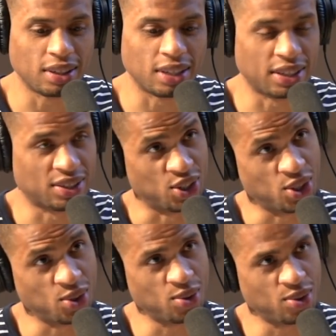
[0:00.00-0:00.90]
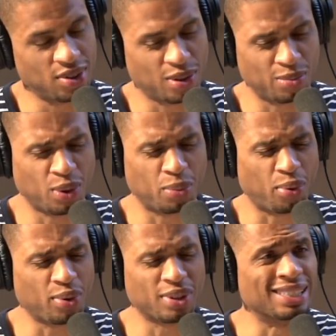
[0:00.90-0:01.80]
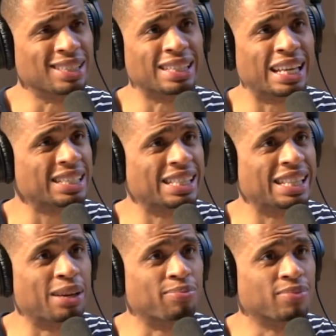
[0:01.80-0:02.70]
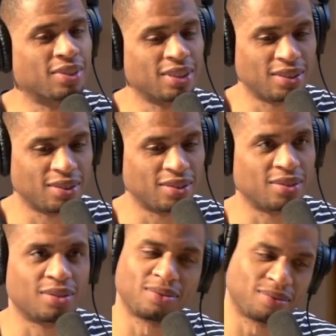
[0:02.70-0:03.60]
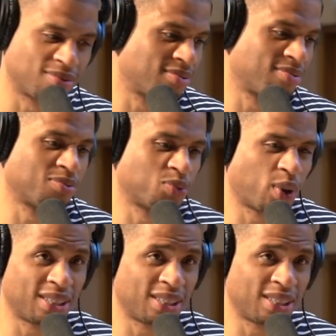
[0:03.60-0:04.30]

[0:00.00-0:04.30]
lessen you, or more importantly, lessen them. That's right. We're,